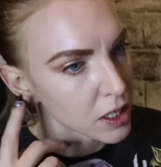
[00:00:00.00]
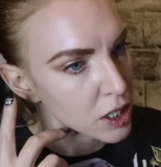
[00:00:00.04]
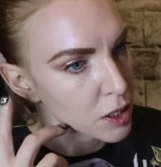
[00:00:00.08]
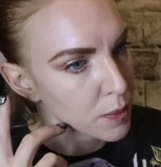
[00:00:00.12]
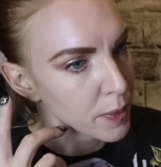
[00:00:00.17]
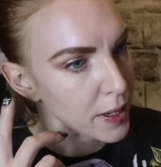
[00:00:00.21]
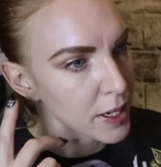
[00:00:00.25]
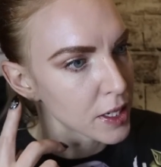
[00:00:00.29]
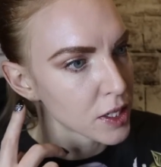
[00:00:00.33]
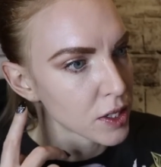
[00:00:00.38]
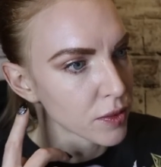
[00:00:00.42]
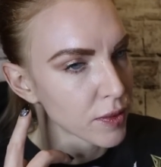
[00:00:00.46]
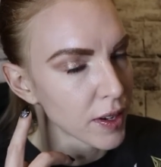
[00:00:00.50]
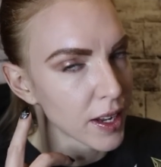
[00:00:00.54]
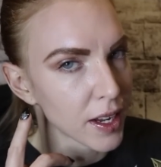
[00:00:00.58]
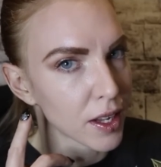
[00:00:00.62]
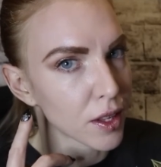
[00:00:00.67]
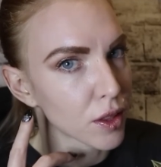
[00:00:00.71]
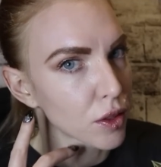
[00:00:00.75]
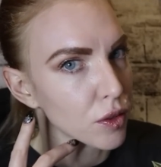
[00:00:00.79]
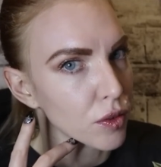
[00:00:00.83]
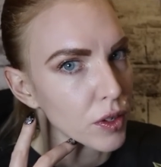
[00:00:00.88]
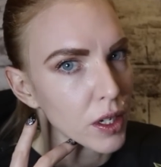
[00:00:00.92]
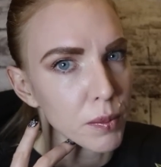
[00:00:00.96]
in the space of
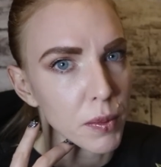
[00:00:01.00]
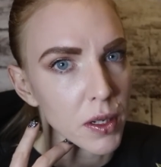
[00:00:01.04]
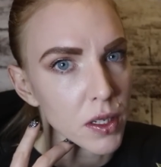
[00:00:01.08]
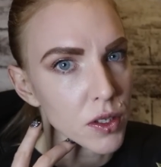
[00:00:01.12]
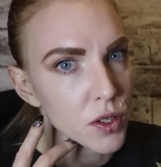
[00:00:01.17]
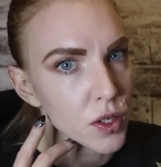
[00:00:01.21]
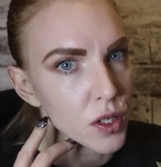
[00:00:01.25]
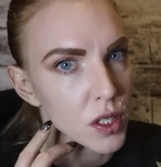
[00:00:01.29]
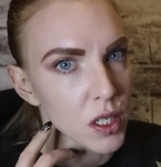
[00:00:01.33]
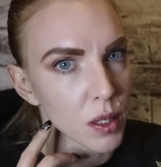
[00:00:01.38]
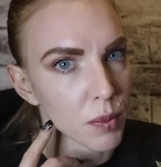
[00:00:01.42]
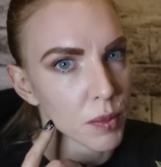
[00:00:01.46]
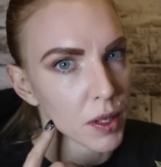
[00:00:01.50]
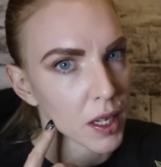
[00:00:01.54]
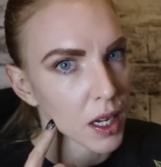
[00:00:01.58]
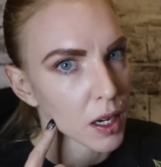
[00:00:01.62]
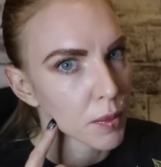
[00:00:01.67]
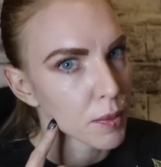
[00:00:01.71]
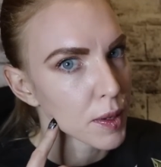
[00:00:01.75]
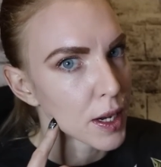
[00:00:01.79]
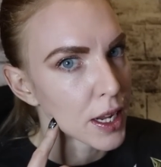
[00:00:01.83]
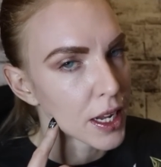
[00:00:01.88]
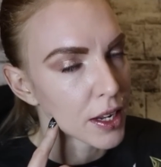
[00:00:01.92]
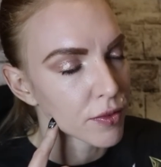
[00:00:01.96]
like three months or something,
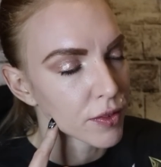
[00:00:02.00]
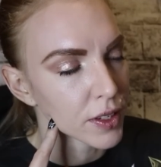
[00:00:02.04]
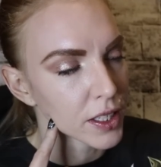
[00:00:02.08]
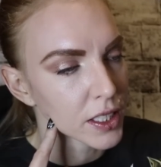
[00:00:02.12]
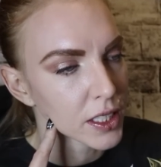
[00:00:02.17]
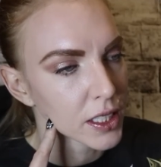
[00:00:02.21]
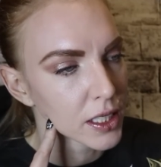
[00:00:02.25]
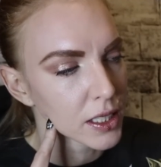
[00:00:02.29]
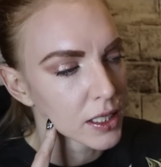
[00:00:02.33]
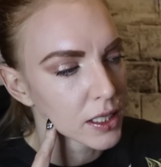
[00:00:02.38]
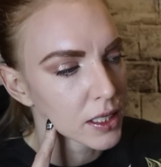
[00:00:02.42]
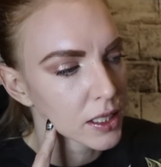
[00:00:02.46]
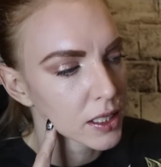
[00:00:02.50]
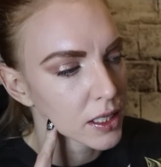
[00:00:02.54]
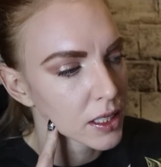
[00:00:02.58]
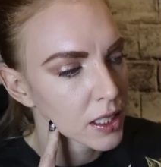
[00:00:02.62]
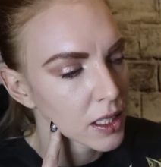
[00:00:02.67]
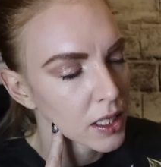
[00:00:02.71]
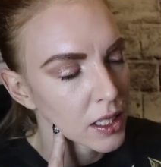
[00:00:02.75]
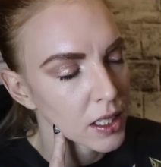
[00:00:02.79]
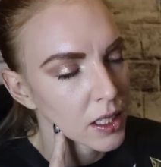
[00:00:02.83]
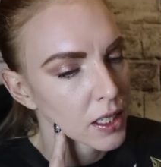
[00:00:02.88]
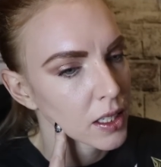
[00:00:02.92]
I believe, which is